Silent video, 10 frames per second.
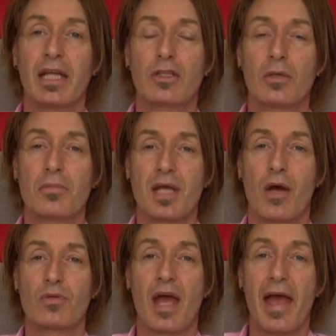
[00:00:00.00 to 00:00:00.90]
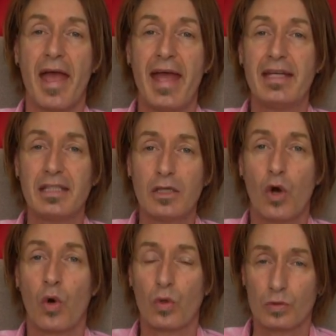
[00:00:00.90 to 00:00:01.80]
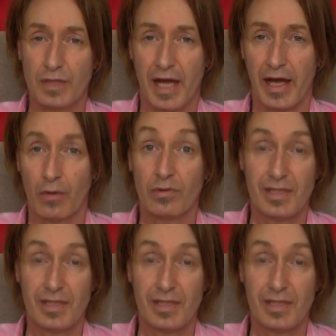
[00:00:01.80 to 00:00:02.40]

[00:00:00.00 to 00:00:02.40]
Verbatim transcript: it comes out any old how.